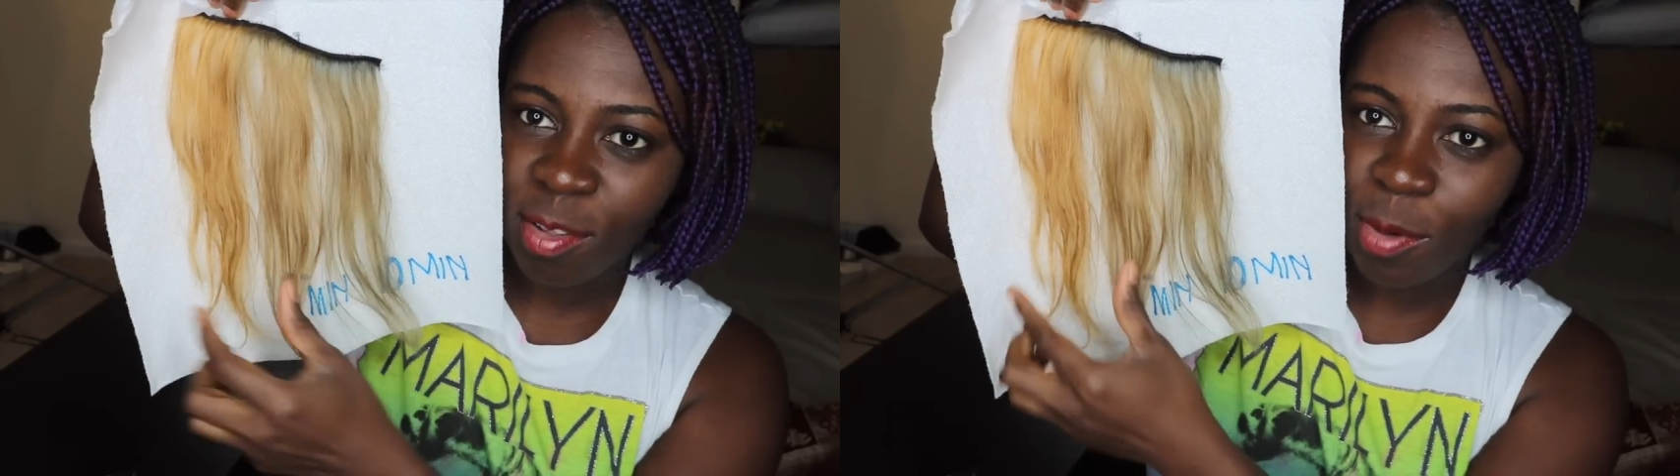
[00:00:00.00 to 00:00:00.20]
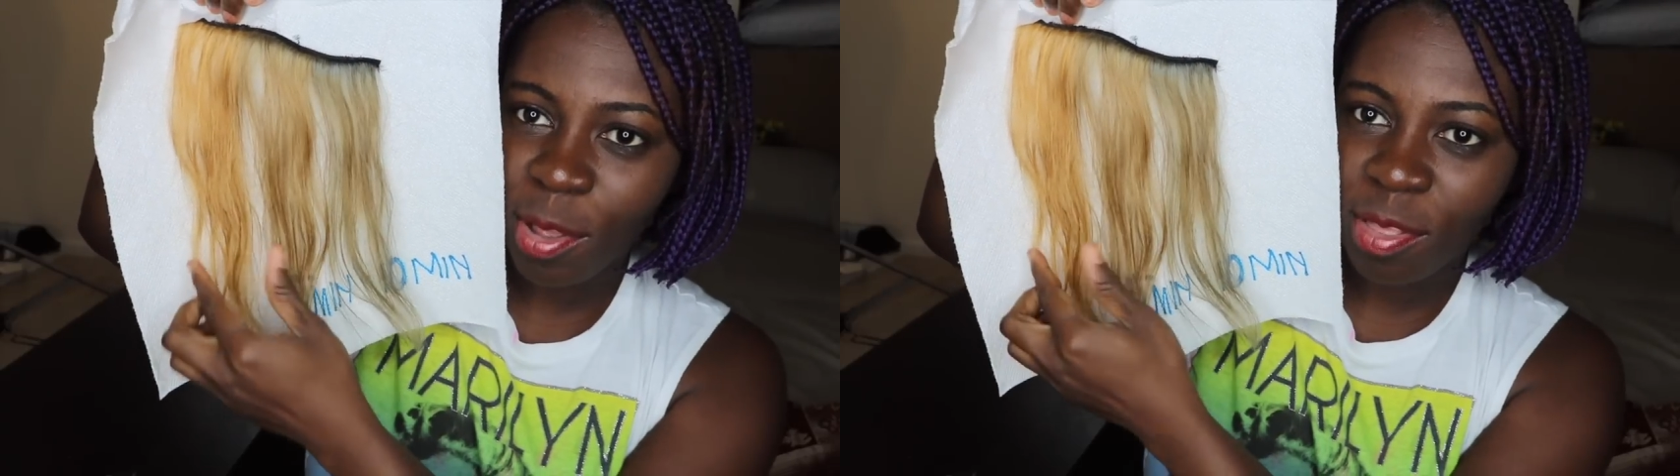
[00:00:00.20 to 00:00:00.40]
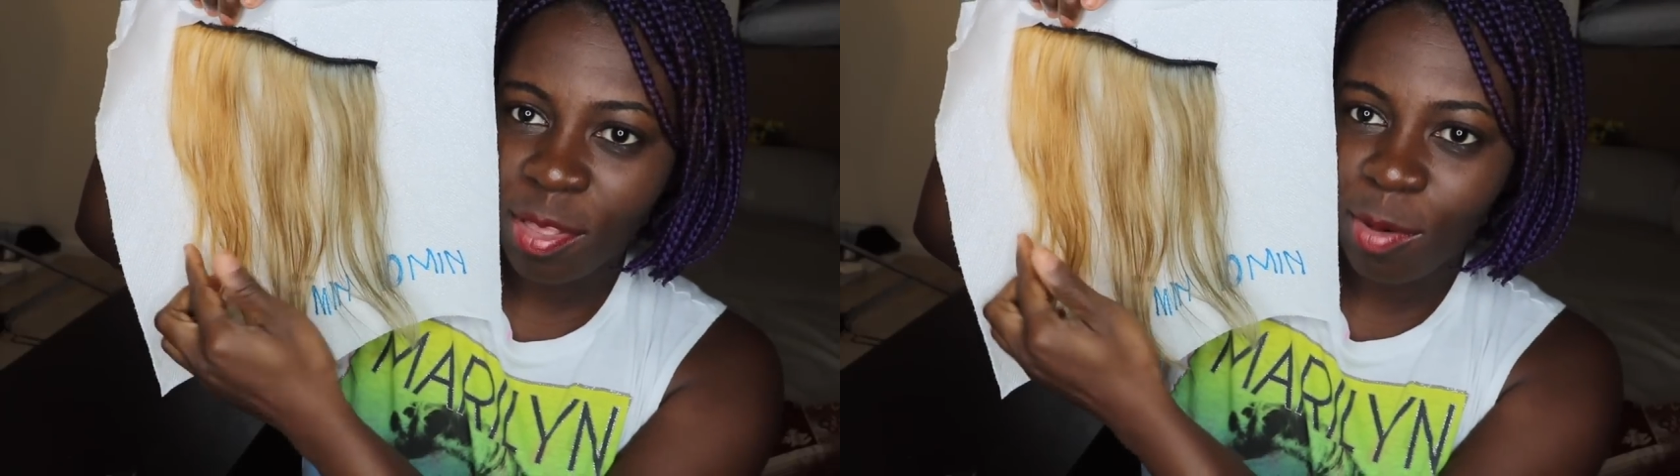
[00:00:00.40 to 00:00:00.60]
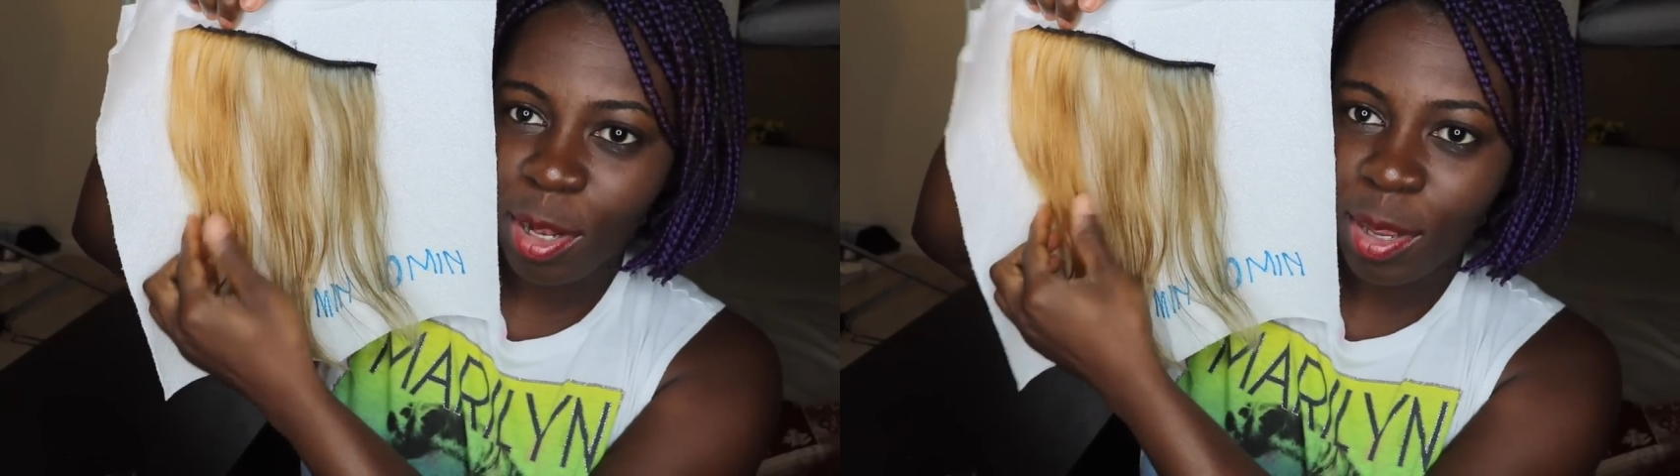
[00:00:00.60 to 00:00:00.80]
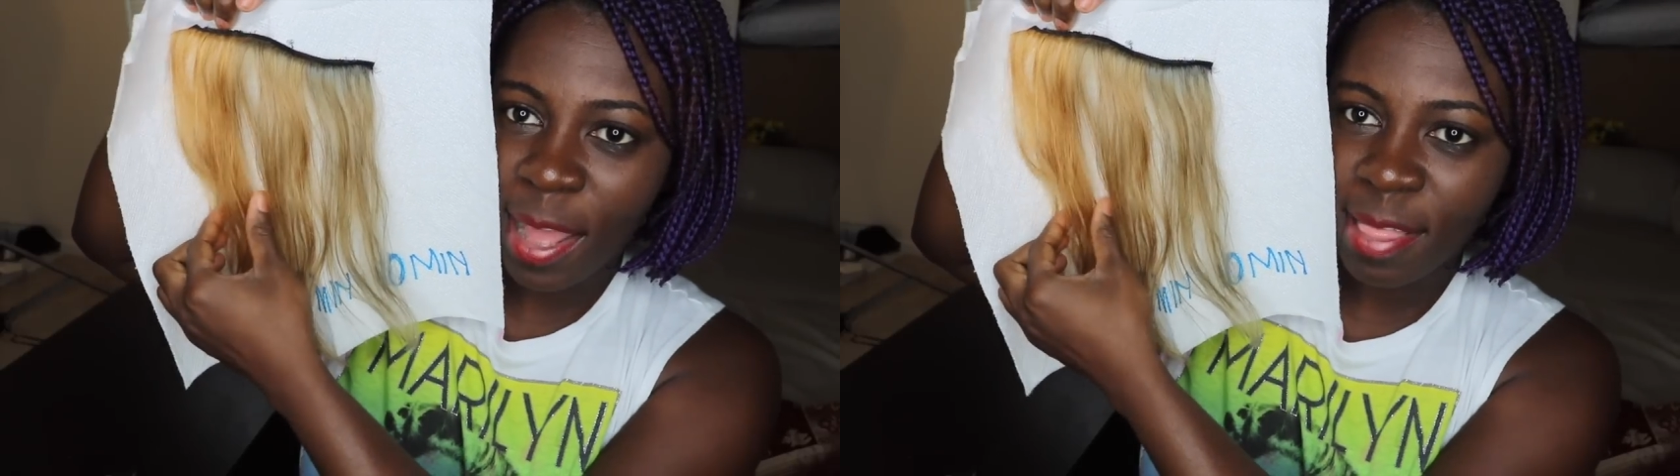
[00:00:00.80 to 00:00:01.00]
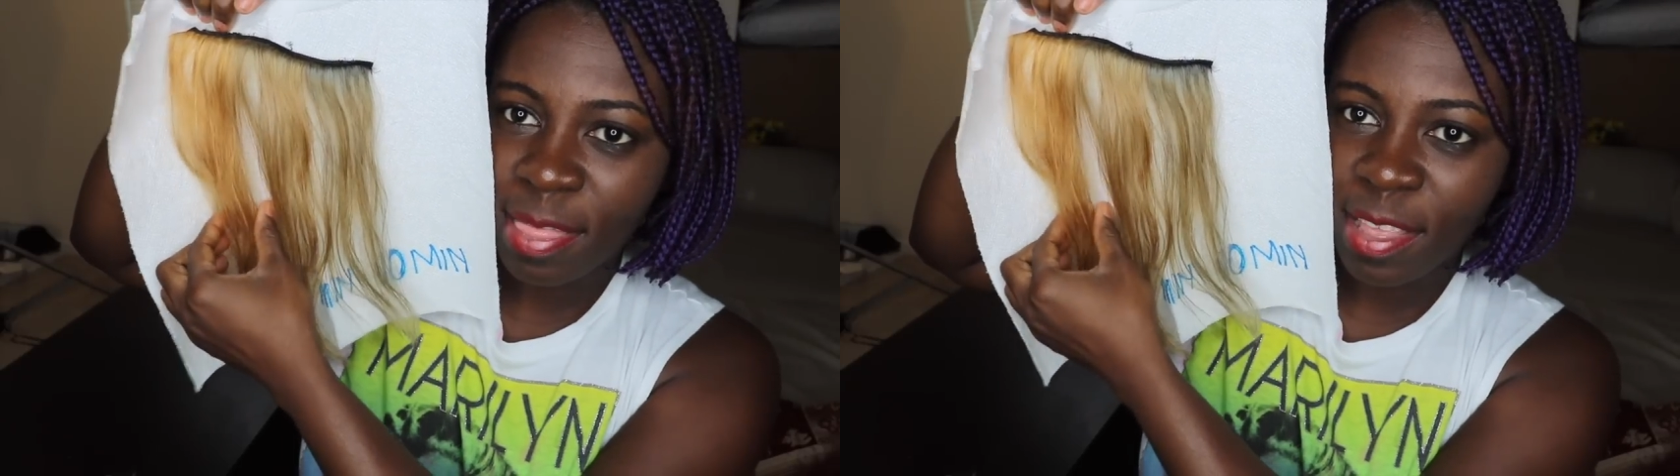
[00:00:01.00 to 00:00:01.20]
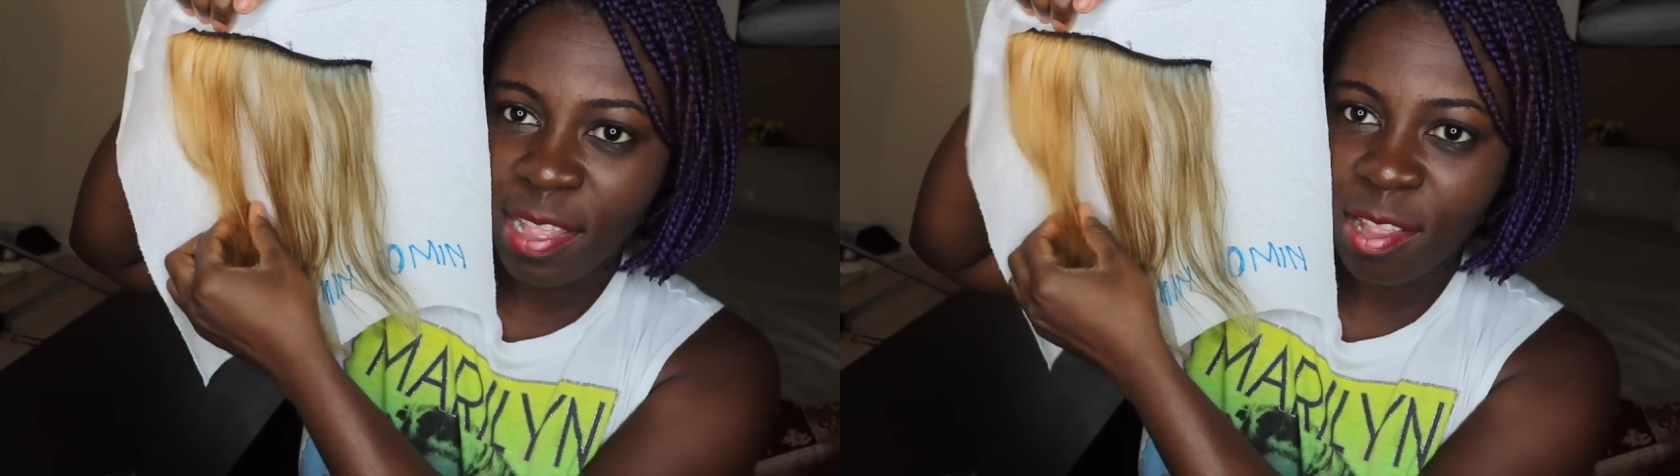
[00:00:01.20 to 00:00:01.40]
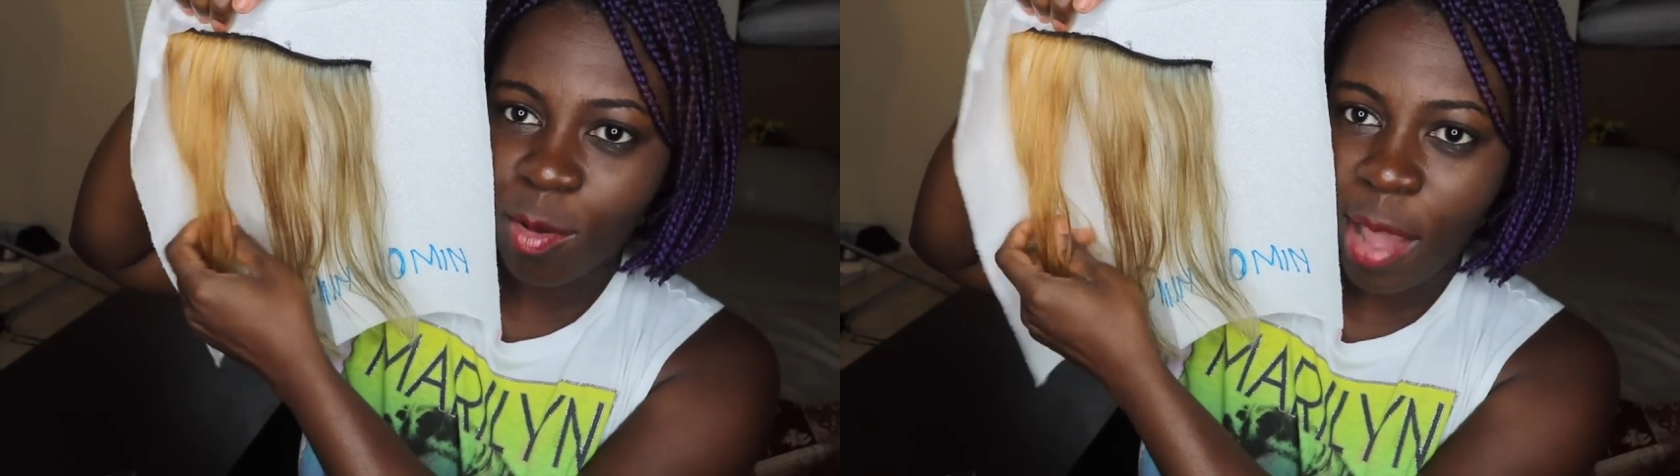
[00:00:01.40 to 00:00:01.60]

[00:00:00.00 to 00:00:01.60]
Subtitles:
So when you look at this